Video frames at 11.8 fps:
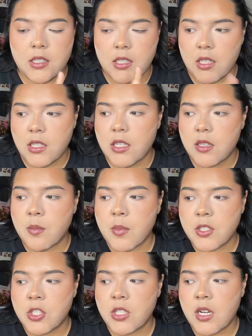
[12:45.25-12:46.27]
he did
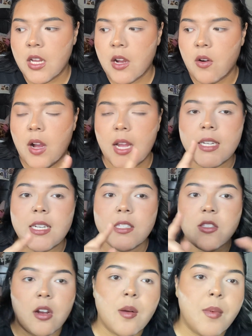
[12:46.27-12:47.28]
mention how I did
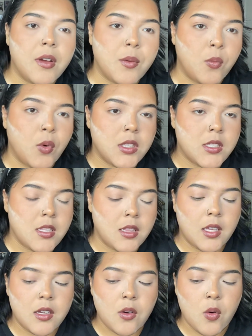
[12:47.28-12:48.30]
talk about him once in like an